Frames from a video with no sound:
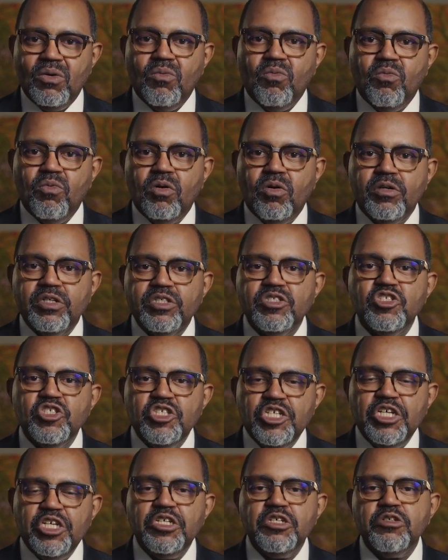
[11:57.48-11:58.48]
will
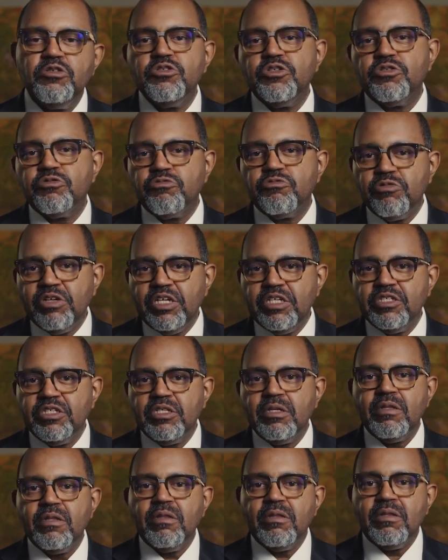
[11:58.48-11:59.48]
continue to reach
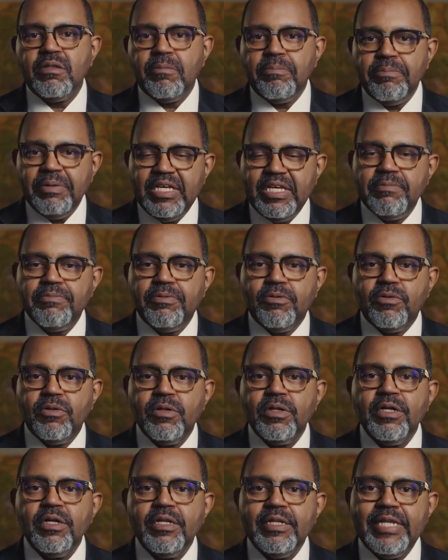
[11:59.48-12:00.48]
the people,
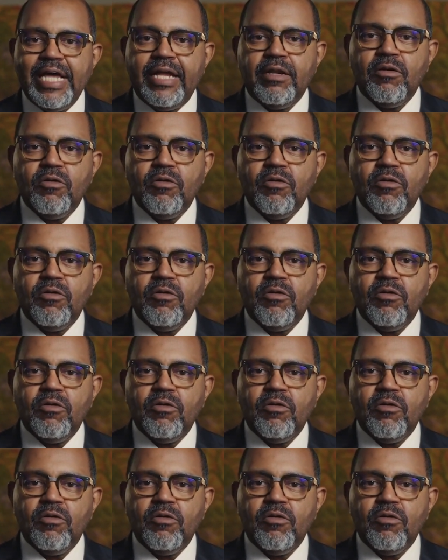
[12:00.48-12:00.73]
not